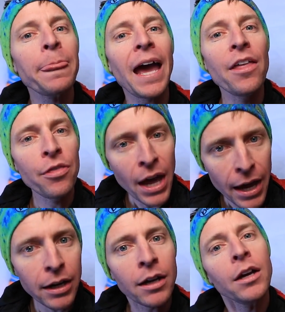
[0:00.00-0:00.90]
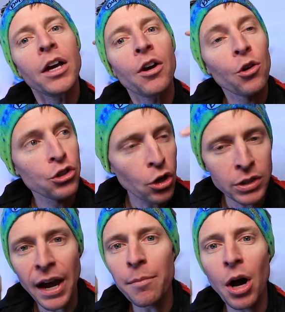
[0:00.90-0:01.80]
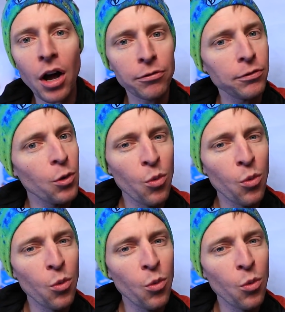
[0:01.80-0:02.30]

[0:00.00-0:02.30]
and then took time off,